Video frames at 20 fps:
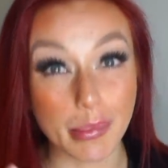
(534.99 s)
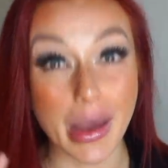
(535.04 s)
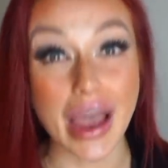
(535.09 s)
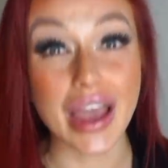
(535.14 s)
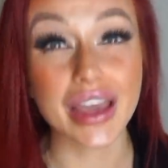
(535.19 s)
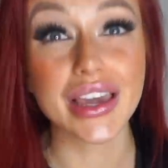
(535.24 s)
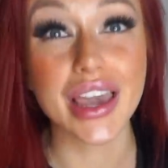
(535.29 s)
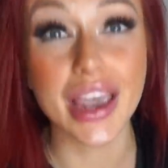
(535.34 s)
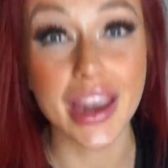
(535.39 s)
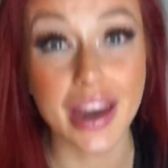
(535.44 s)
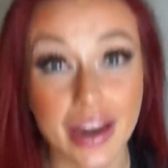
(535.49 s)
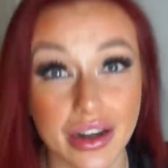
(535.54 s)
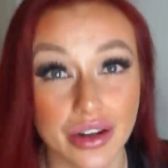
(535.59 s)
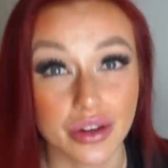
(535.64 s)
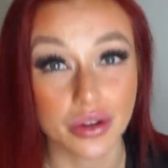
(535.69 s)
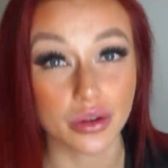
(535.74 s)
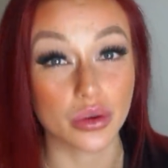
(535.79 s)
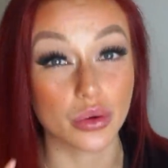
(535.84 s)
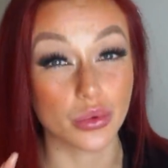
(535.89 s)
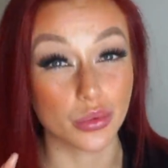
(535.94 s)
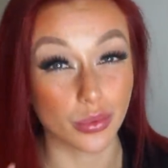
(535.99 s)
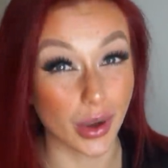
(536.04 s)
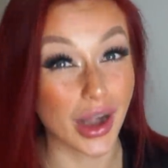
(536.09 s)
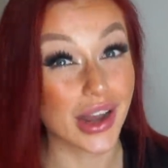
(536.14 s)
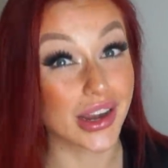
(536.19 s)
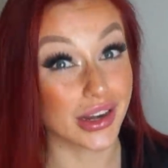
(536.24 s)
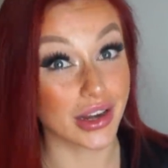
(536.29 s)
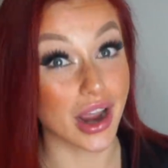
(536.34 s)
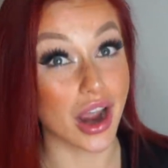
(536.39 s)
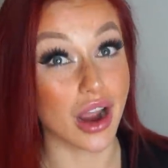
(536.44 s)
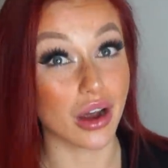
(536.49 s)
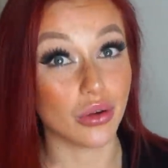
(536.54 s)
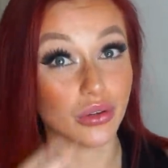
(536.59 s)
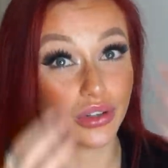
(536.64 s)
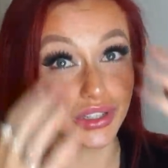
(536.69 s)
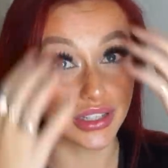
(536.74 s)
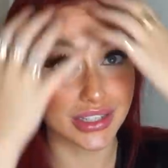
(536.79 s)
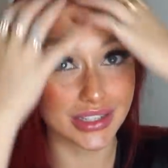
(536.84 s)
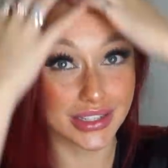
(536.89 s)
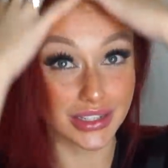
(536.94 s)
My hair right now
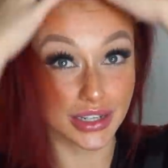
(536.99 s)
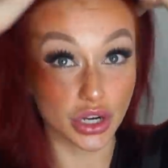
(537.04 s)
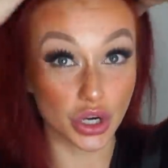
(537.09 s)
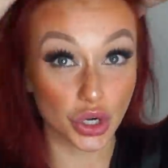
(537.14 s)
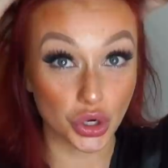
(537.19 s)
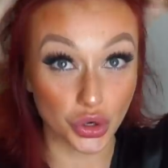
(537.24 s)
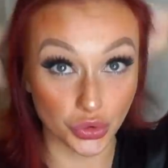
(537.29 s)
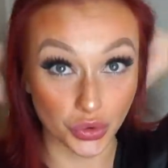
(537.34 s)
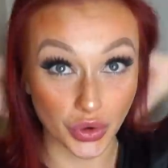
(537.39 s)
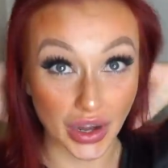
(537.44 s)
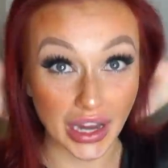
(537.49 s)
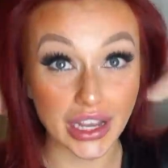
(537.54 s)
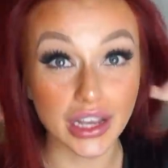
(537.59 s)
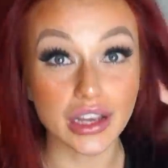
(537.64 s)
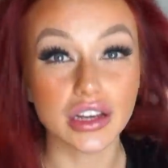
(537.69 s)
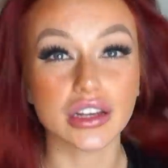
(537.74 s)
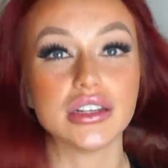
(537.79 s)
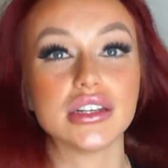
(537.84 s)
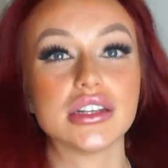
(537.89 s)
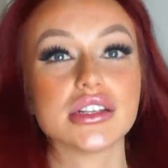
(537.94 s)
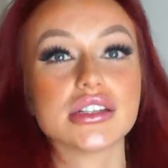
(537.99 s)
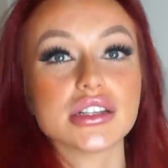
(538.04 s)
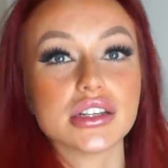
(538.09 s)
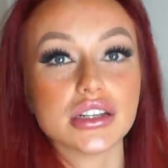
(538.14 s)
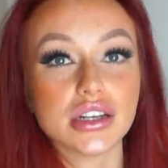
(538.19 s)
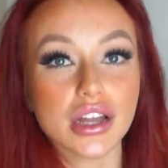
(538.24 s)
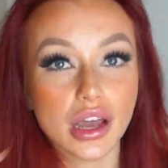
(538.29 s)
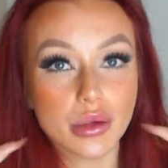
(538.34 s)
is in great condition.